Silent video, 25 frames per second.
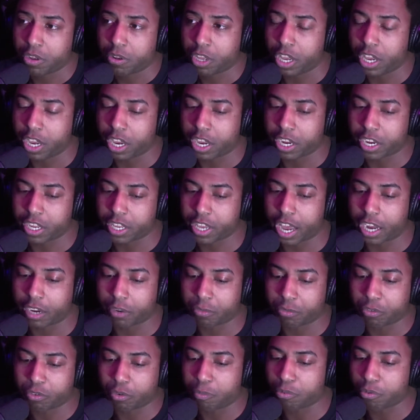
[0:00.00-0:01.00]
And he got
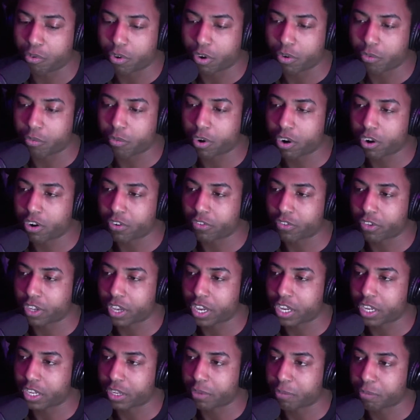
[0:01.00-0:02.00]
it to a point where it's
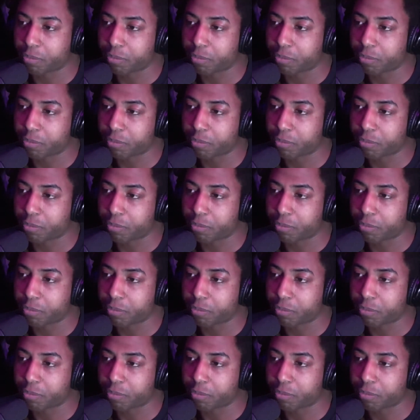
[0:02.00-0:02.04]
like,